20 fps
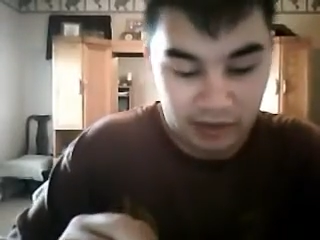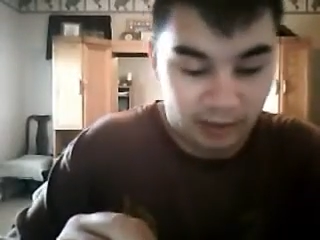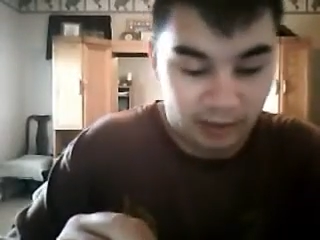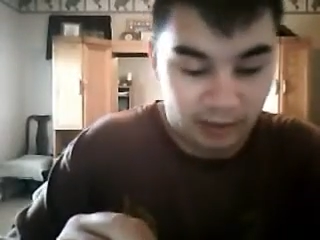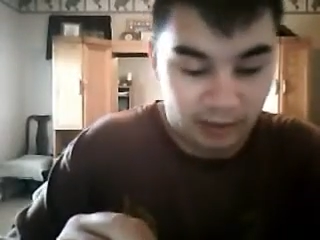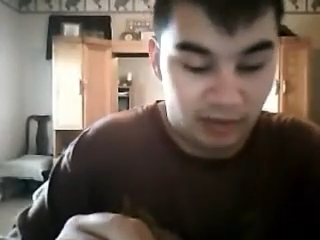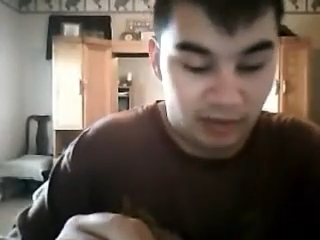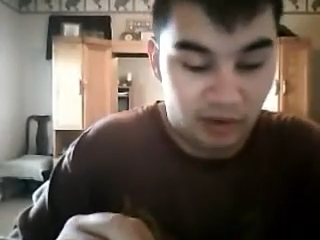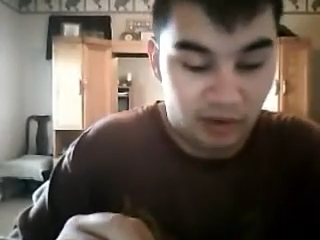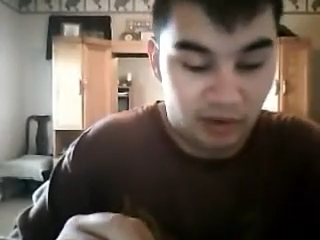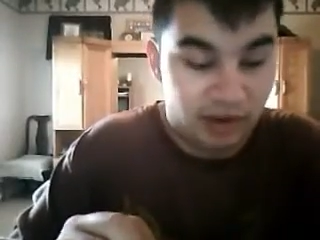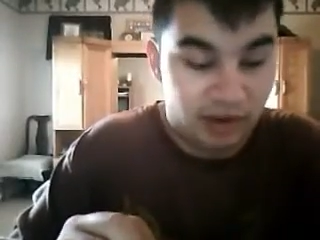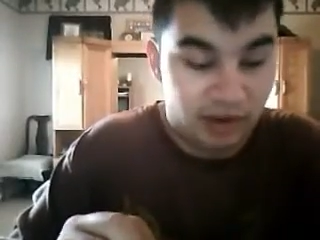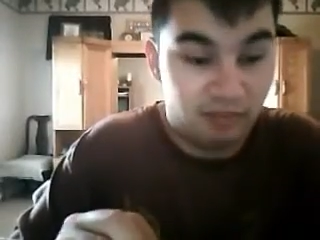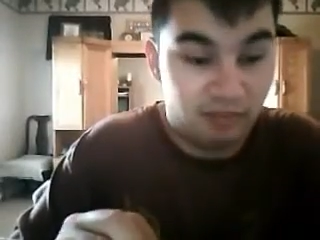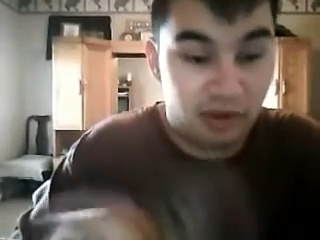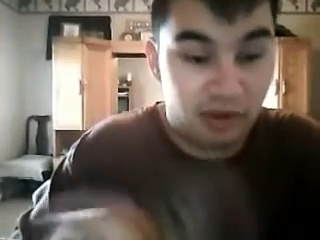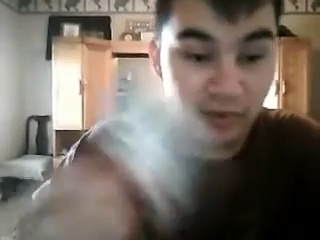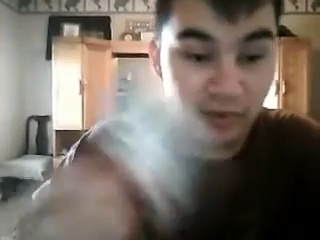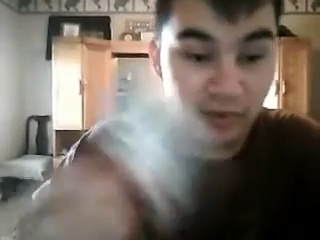Maybe you don't have
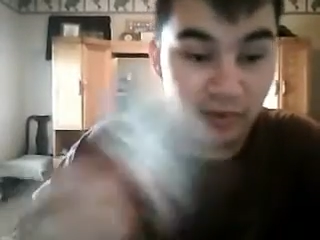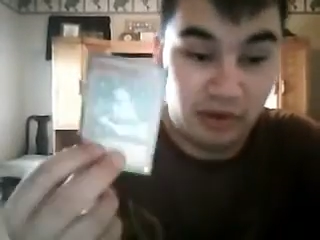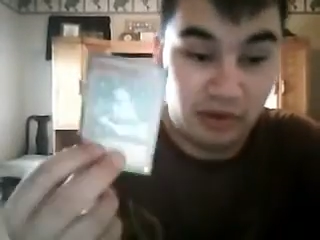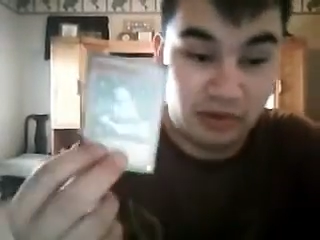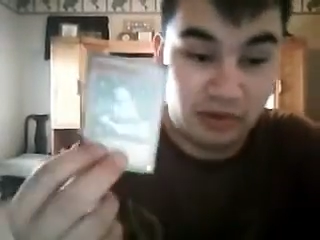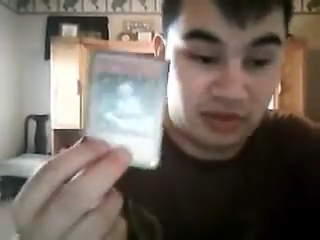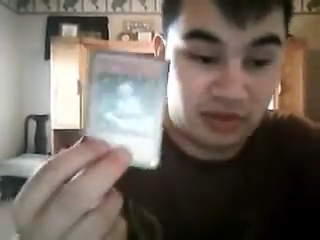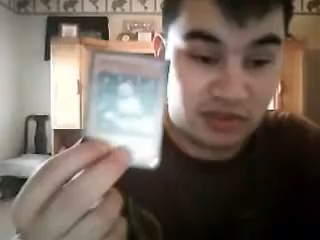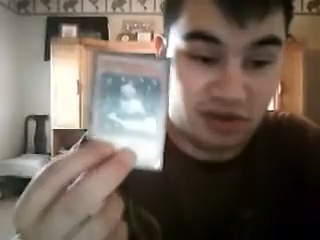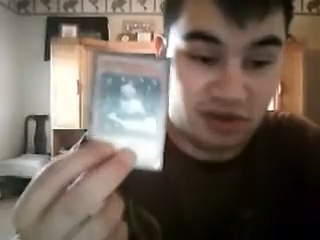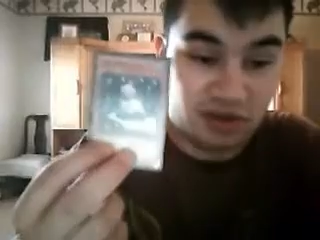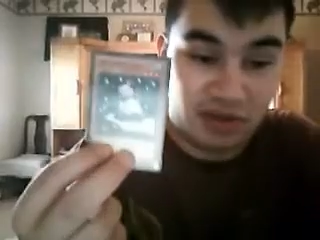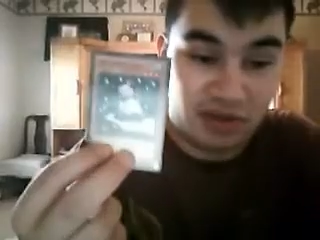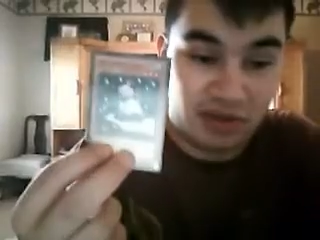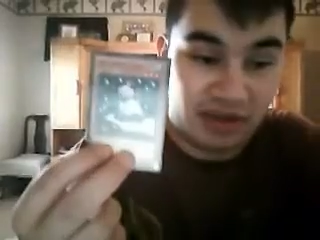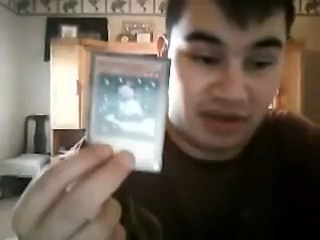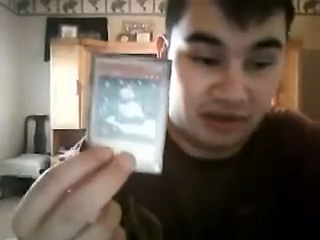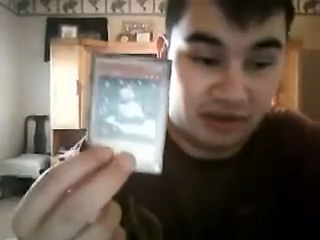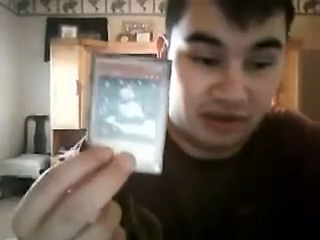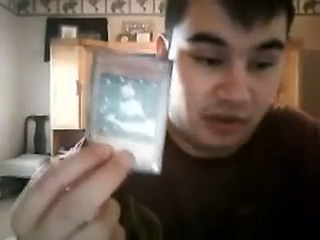Book of Moon, so you
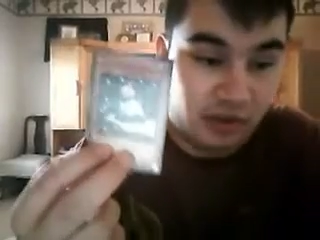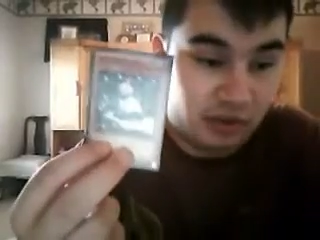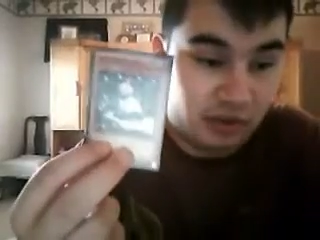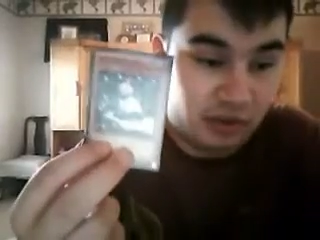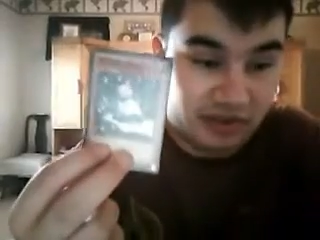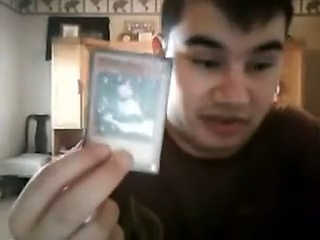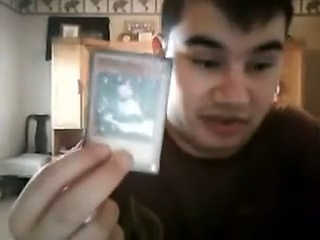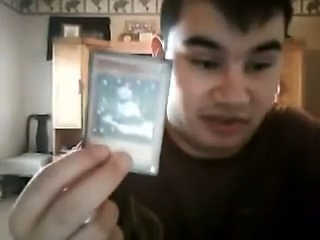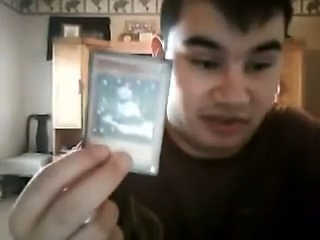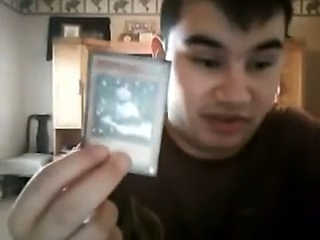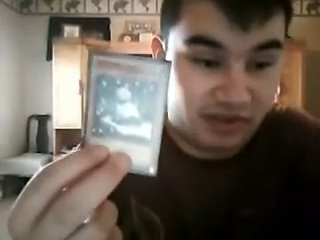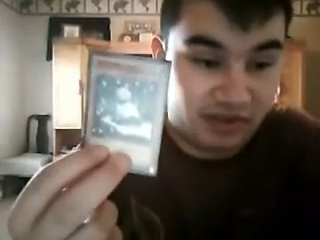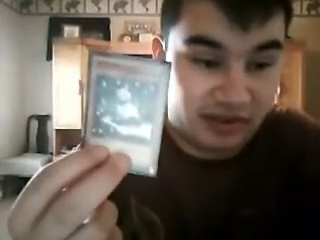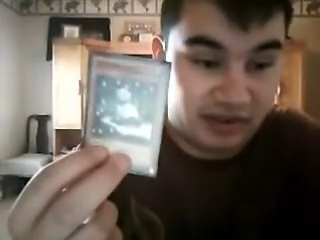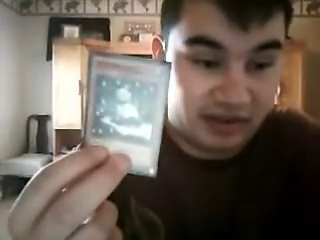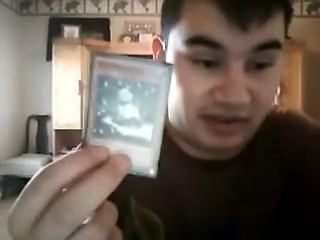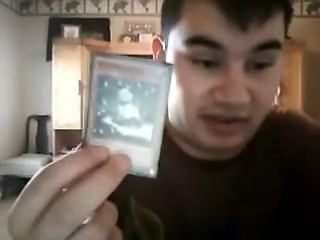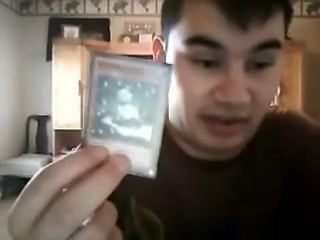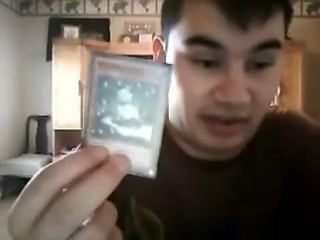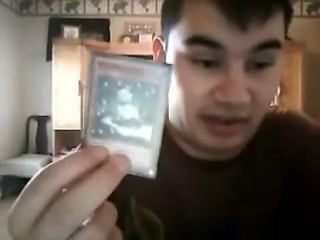can't use its
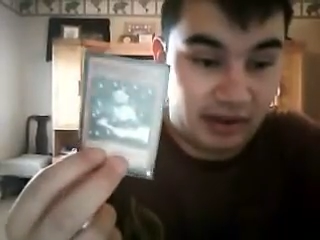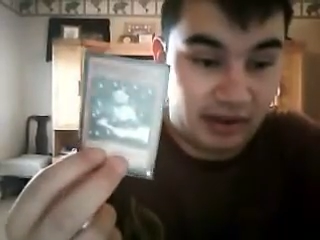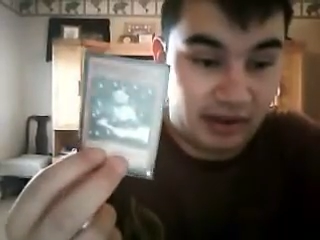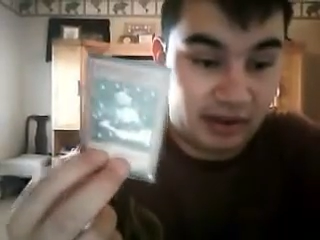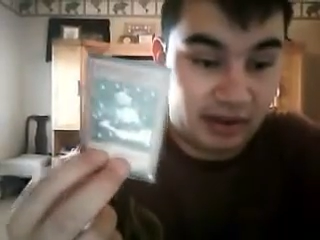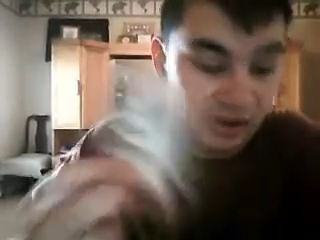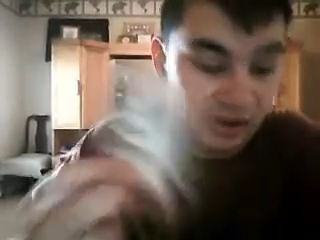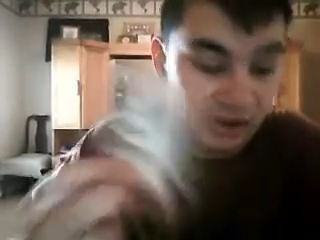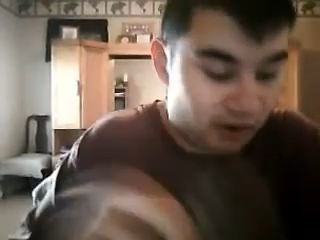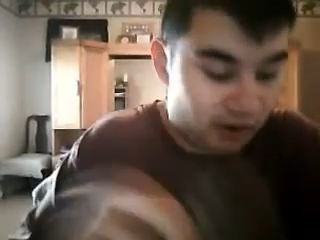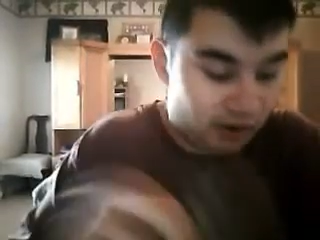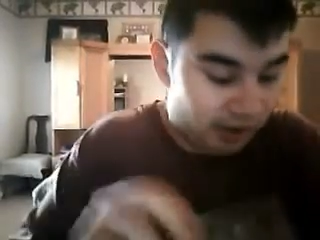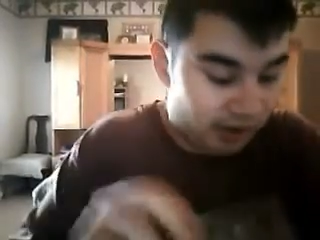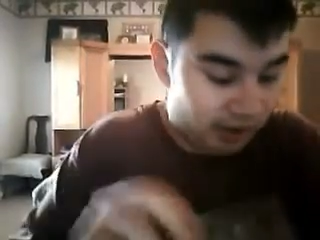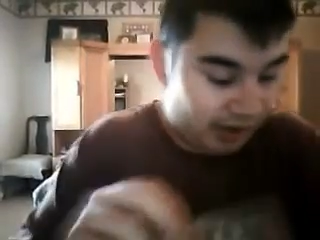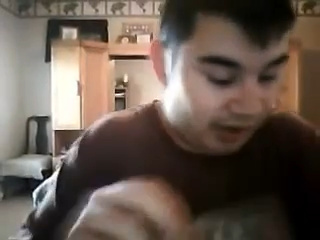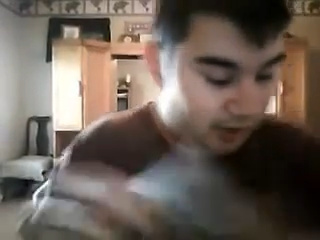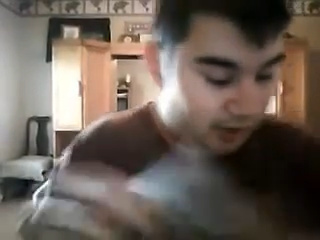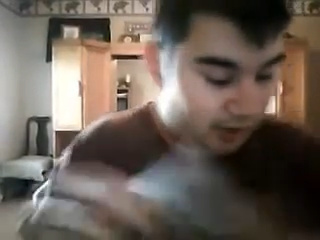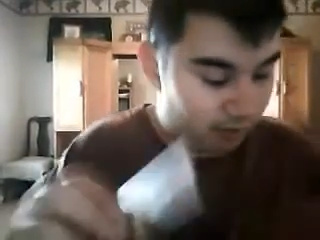effect again. Go
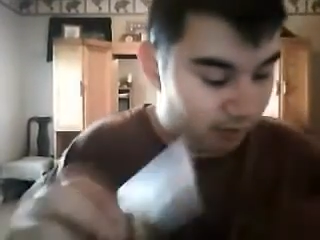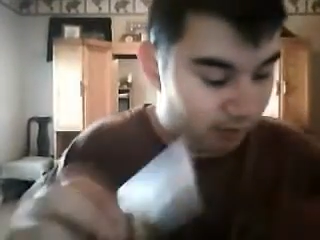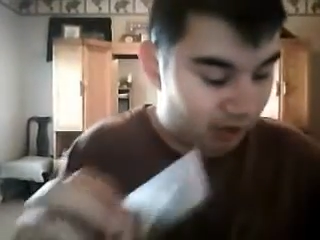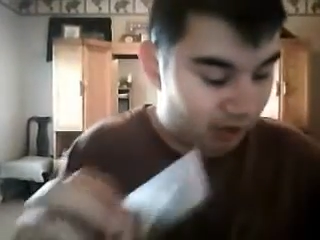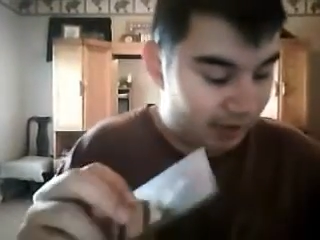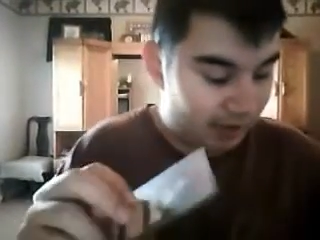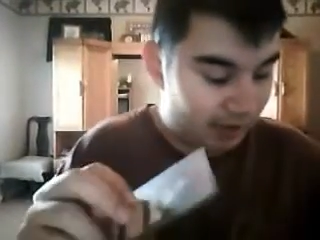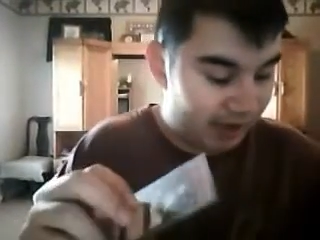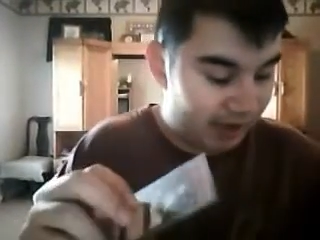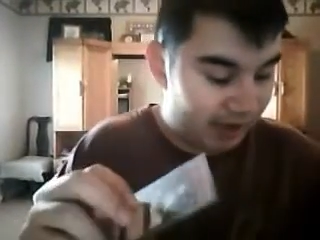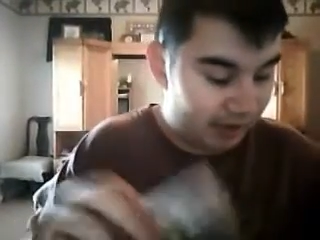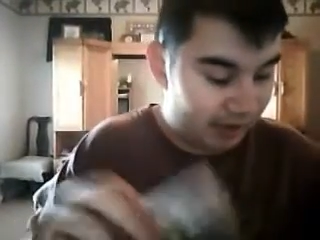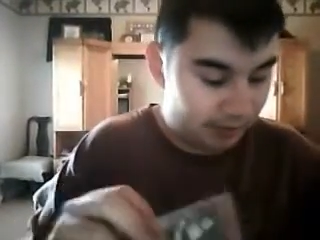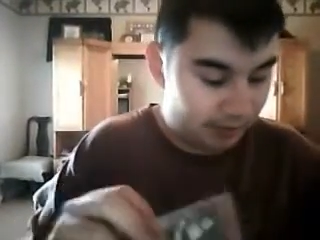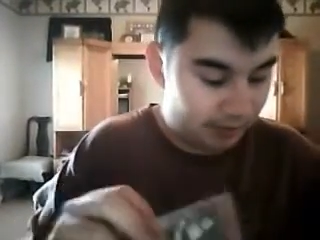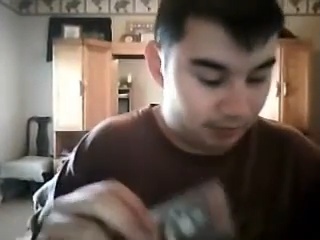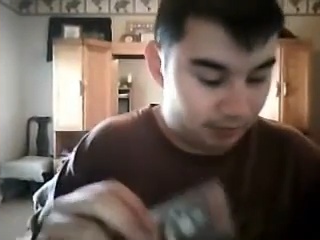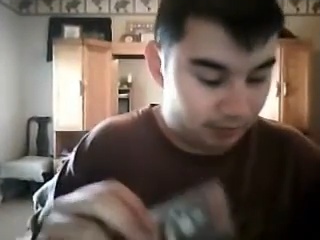ahead, Birdman it.